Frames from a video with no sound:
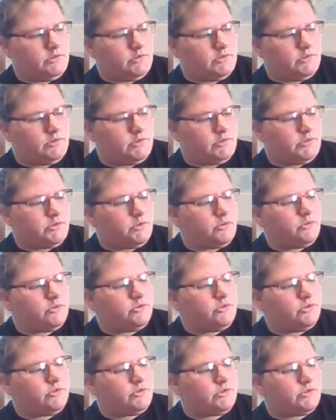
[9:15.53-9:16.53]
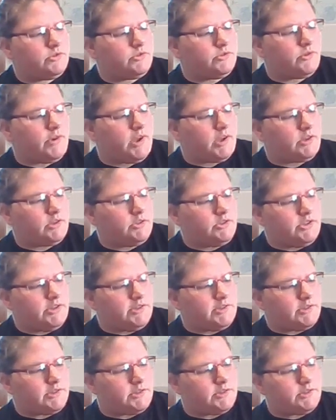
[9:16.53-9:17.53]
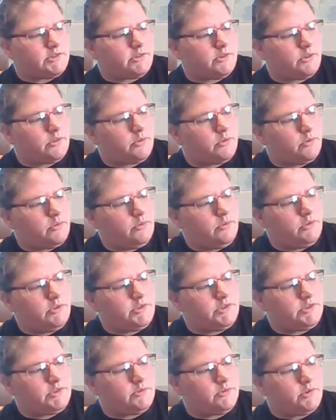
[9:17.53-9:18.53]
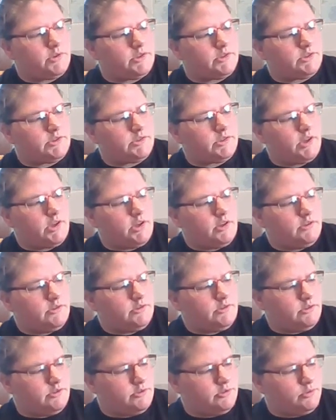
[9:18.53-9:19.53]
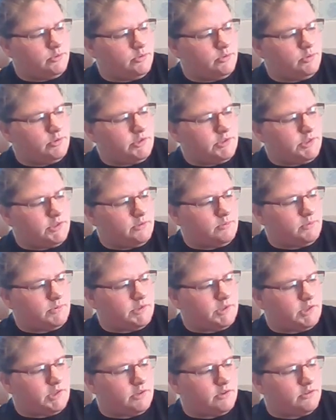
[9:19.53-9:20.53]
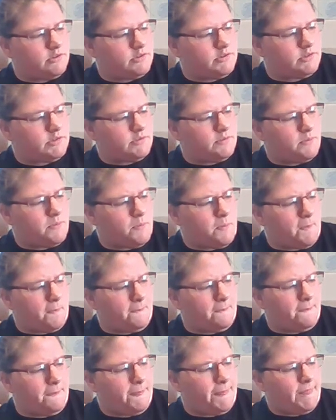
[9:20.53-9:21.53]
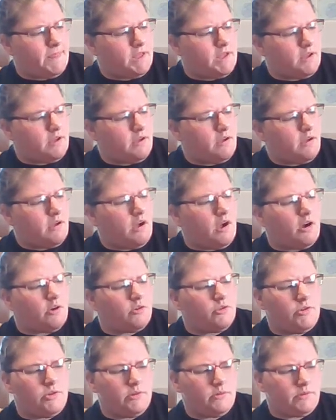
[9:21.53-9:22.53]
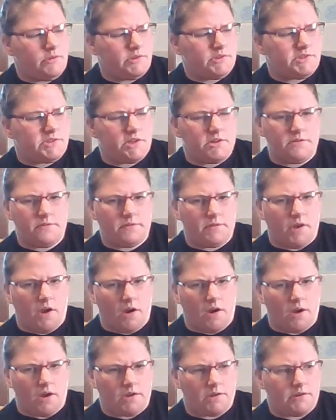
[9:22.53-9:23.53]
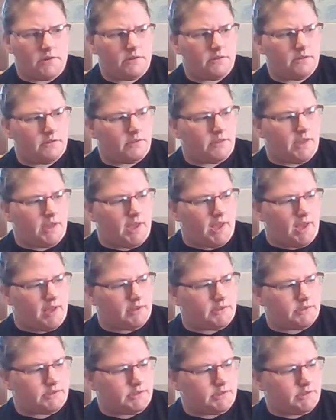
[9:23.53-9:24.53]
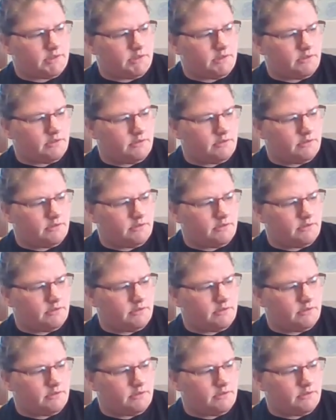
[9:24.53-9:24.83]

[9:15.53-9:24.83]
Soldiers dragged Jesus through the streets to Jerusalem's leaders. Are you the Son of God? They asked.